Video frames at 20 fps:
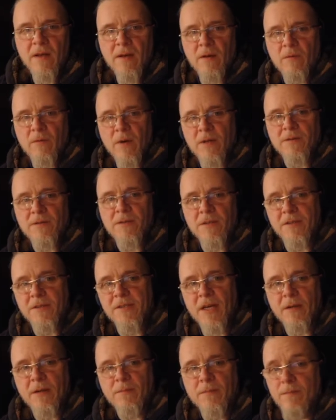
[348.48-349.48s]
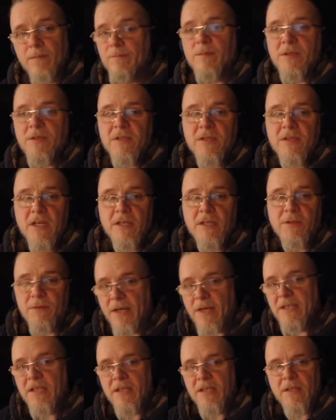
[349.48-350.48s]
Well, it turns out, let's say
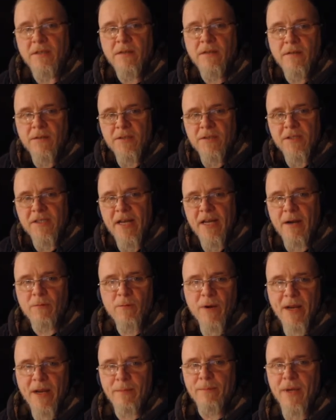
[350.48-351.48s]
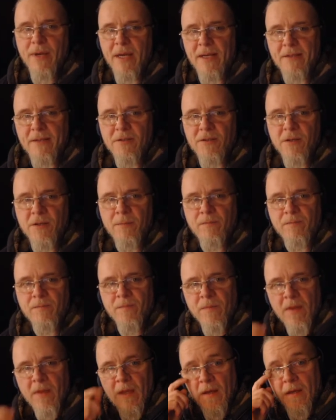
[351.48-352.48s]
Dreskin just got Rampage.
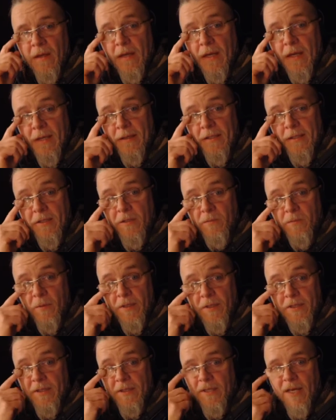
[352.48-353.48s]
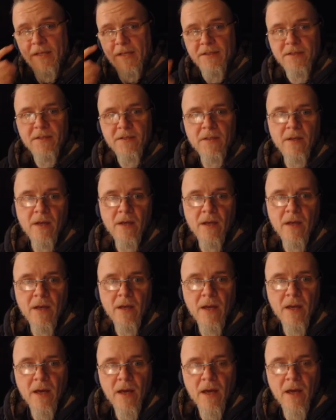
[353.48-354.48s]
And this is what it says.
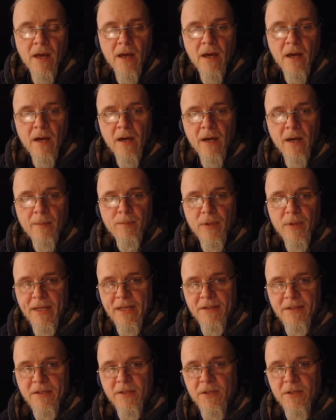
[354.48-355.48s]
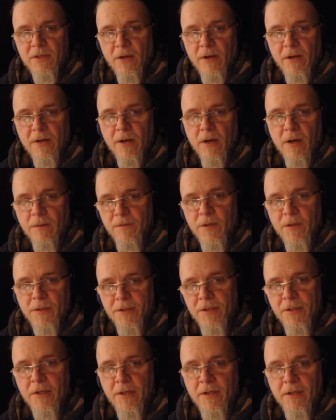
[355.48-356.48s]
Play at the start of your
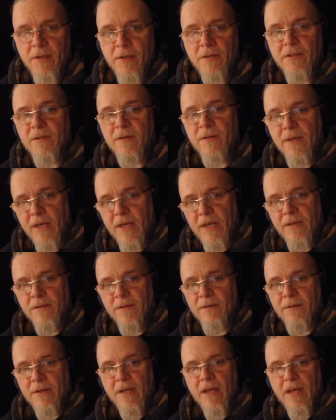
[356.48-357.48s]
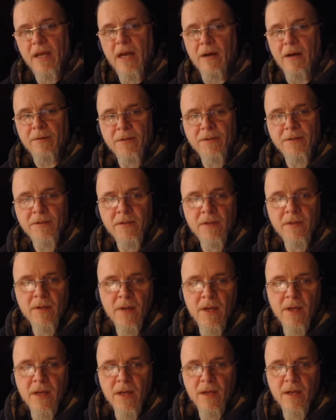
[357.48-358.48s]
turn. So again, during encounters,
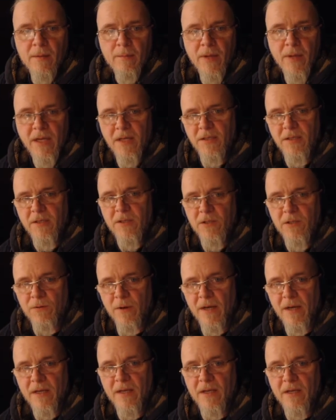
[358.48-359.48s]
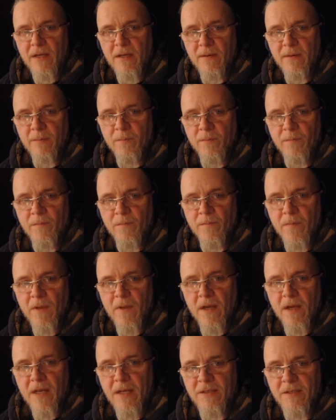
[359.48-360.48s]
make a strike
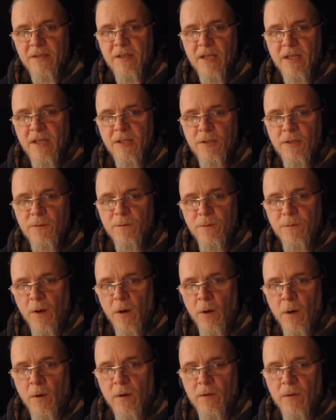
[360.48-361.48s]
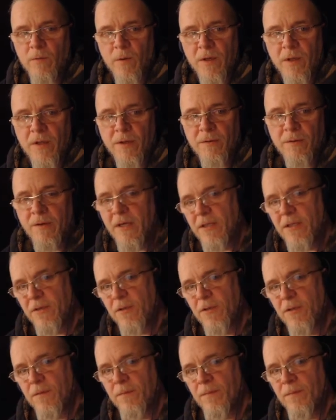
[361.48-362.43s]
against each foe within reach.